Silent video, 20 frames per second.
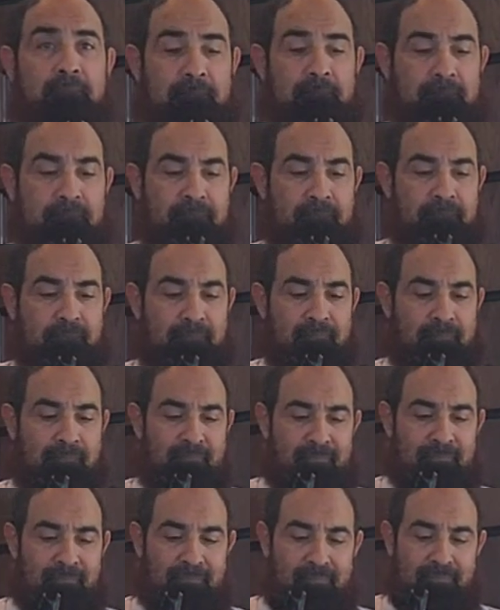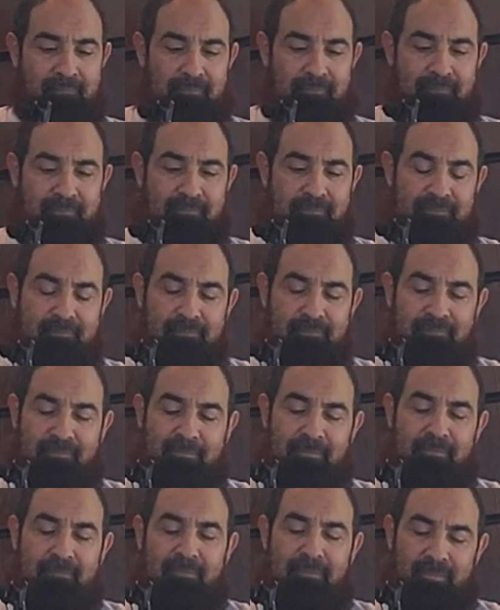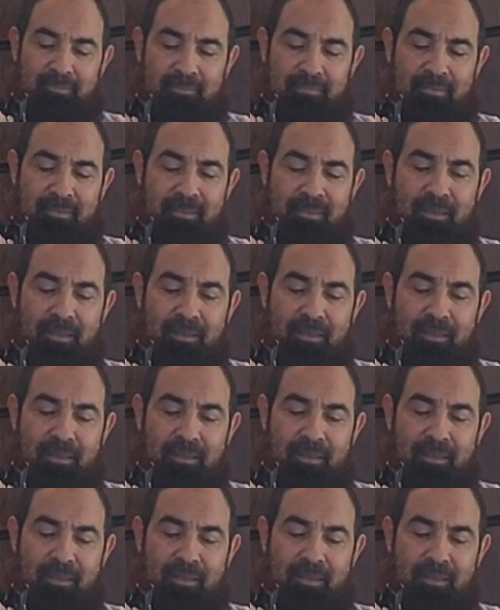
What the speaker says: Nobody speaks.